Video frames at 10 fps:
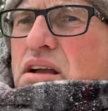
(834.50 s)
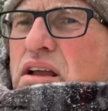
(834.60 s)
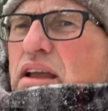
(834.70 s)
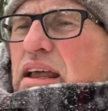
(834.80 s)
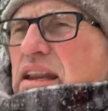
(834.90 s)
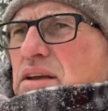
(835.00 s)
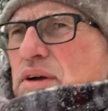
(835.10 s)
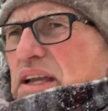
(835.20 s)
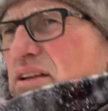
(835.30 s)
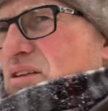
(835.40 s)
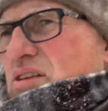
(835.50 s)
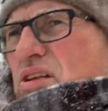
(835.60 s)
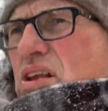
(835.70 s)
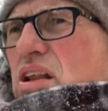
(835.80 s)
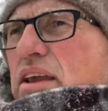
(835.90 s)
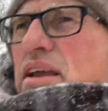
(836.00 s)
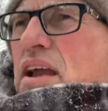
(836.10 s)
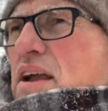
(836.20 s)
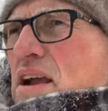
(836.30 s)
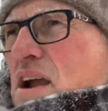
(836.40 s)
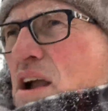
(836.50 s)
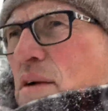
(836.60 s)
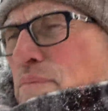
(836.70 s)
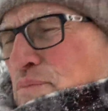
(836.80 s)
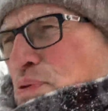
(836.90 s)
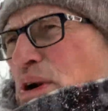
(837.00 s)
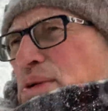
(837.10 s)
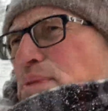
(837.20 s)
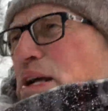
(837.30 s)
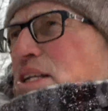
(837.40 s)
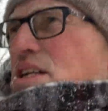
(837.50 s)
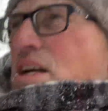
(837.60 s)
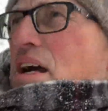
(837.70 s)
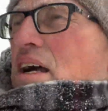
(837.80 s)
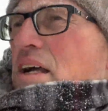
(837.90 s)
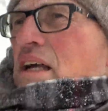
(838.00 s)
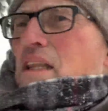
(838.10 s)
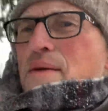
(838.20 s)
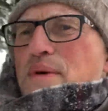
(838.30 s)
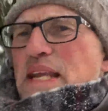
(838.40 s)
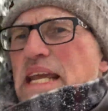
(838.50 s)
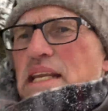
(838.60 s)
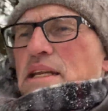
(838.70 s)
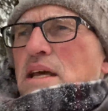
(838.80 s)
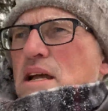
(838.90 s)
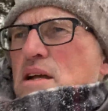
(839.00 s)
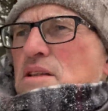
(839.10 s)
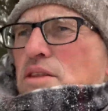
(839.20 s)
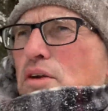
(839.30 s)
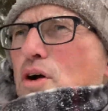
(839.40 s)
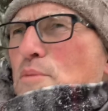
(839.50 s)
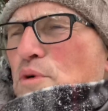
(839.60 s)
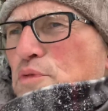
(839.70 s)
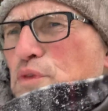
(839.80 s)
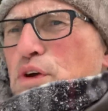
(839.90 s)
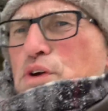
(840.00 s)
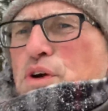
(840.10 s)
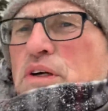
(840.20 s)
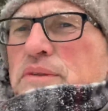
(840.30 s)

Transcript: And anyway, it's like pretty much uh, eliminated the normal flu.